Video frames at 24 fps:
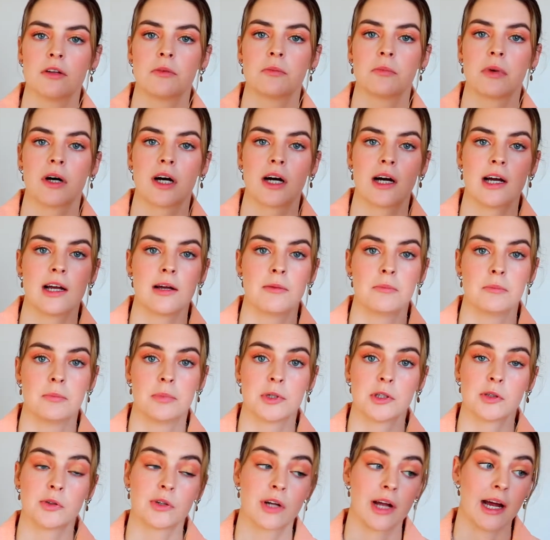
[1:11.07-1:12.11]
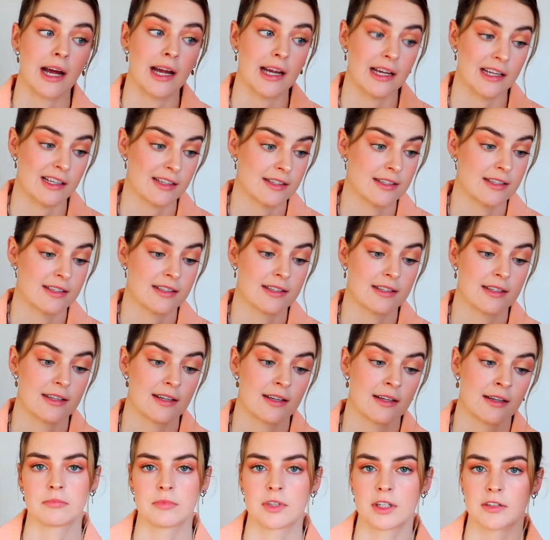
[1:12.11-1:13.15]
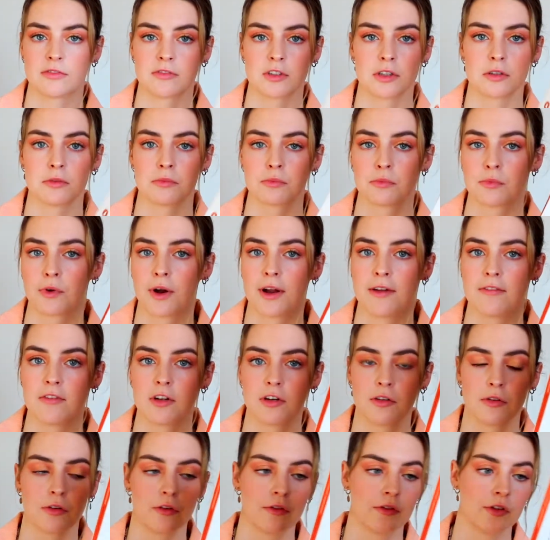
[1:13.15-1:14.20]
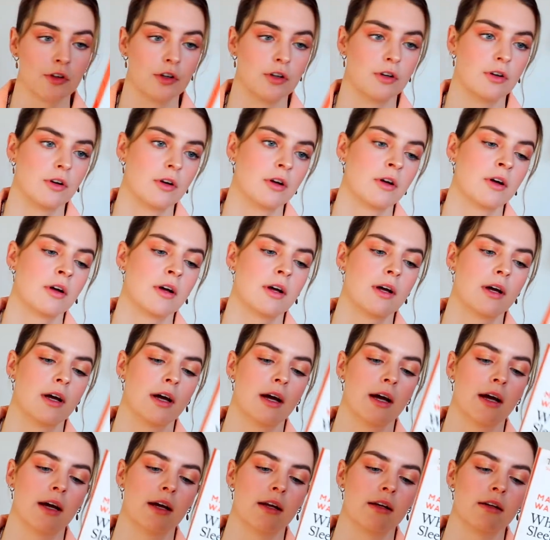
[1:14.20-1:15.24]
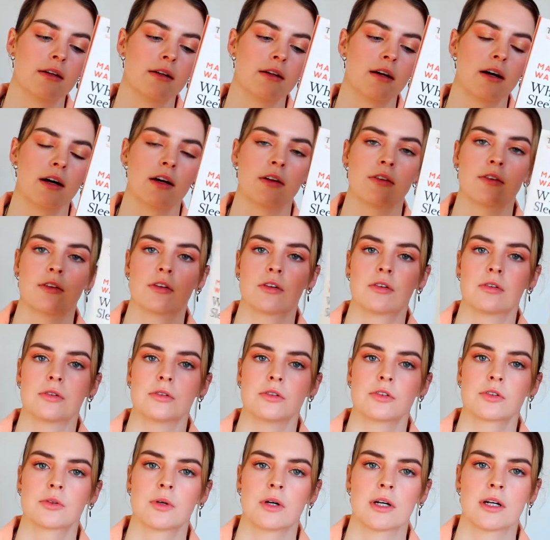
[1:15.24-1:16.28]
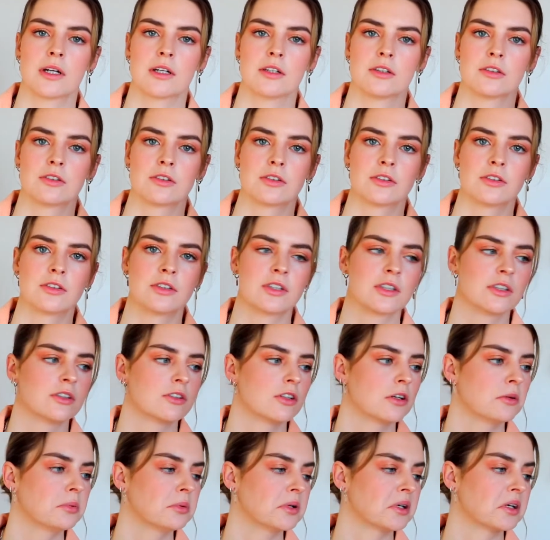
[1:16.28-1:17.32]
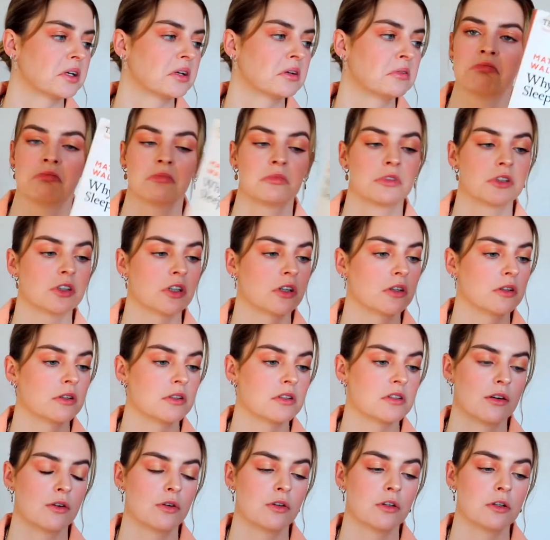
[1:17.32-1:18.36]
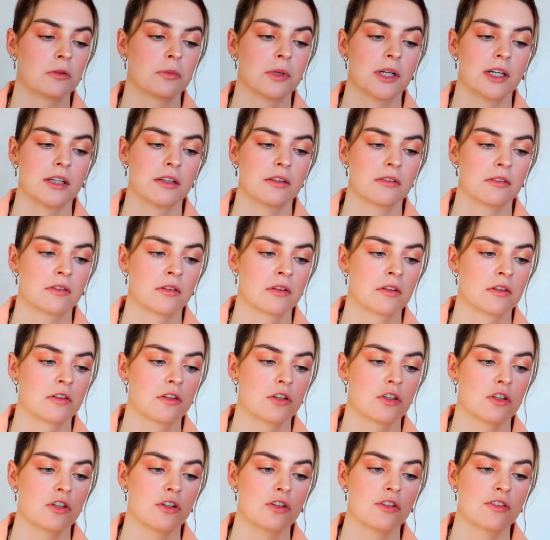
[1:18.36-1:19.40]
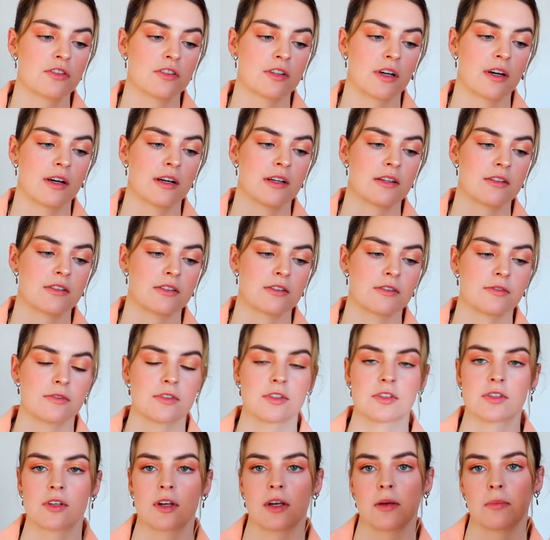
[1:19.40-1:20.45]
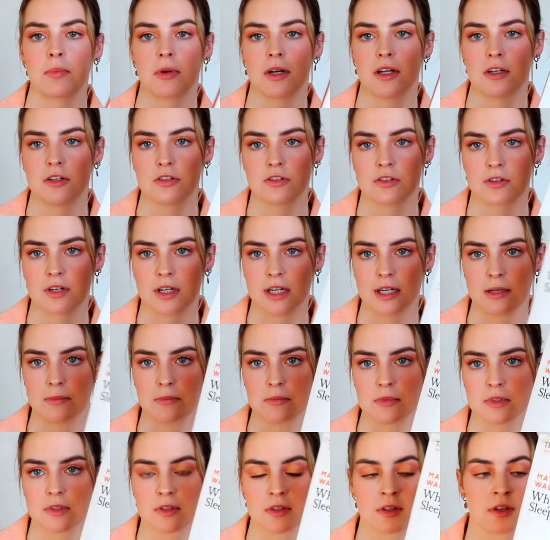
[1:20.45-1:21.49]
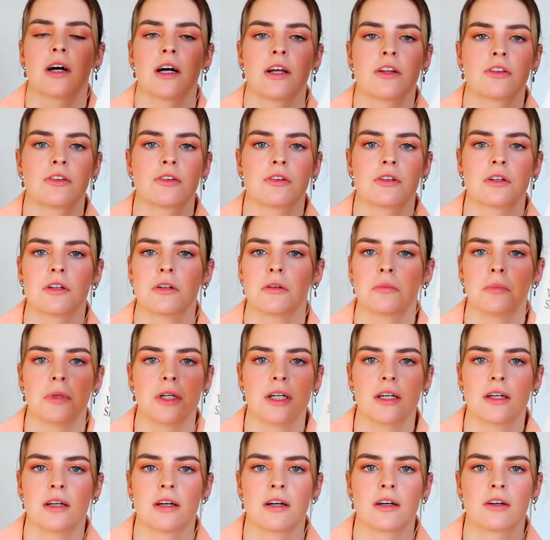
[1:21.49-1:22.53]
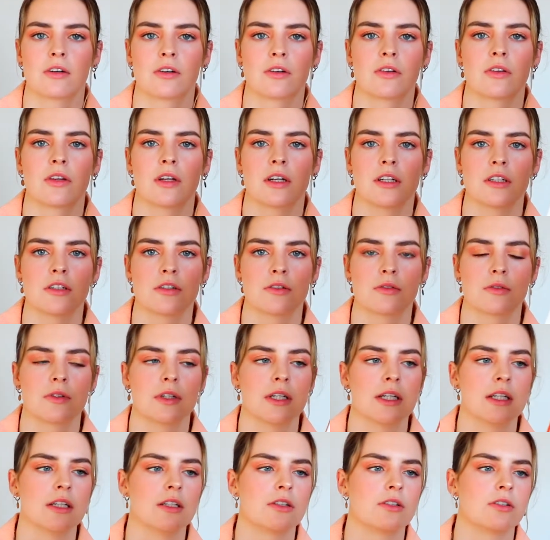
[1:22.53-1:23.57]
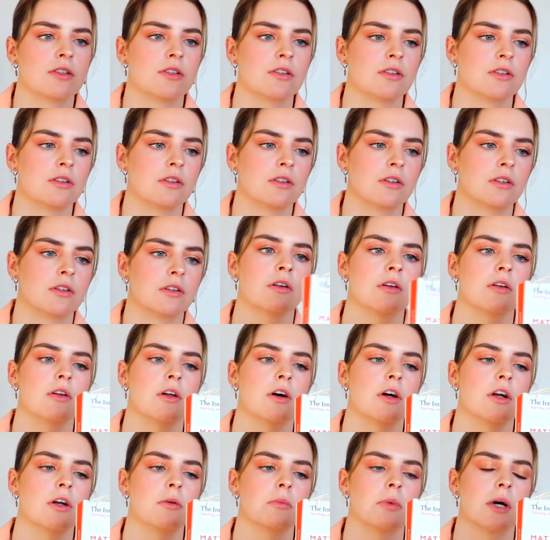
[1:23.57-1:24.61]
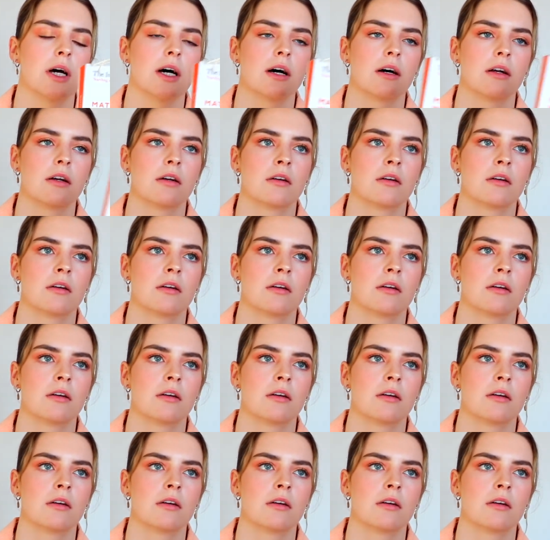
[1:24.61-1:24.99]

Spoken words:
by Bill Gates, left a raving review, and I thought it was quite an interesting topic. So it's all about the new science of sleep and dreams. I thought it would be a good thing to read to learn about